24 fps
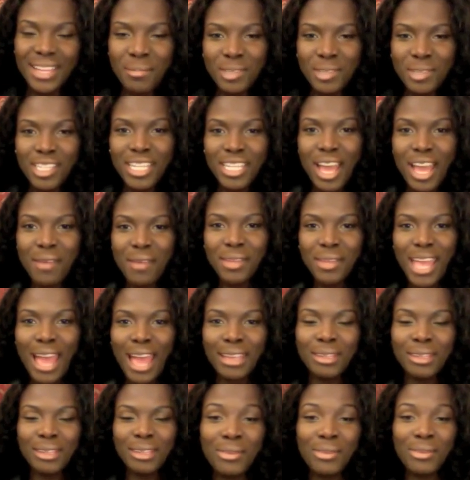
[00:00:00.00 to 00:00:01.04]
I'm just coming
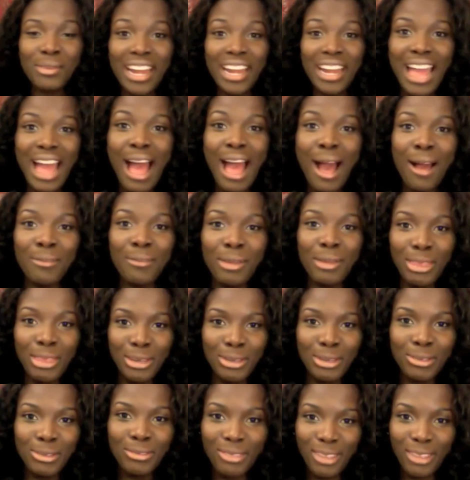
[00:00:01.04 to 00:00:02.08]
at you right now with a
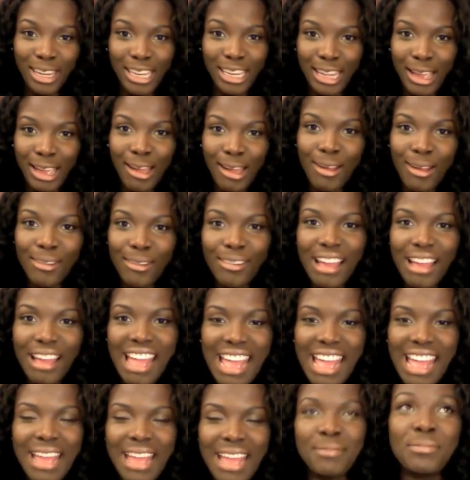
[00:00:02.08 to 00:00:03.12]
new video,
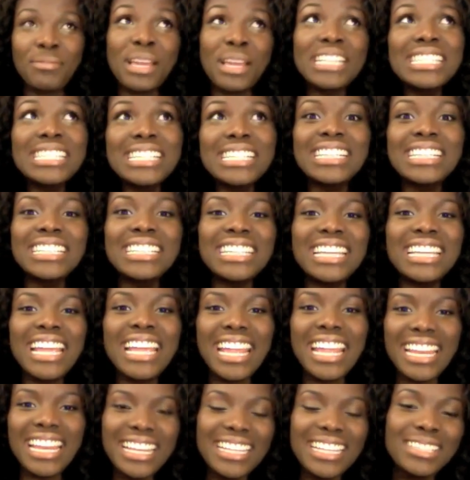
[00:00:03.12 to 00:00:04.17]
and basically
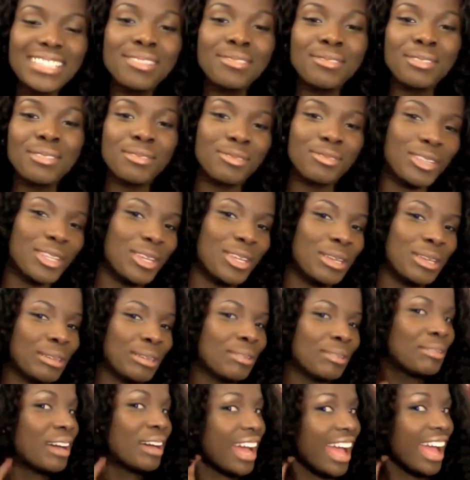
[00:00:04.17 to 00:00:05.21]
it is the
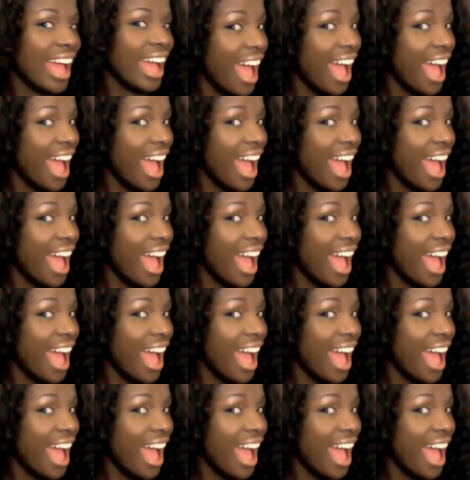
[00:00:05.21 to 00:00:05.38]
review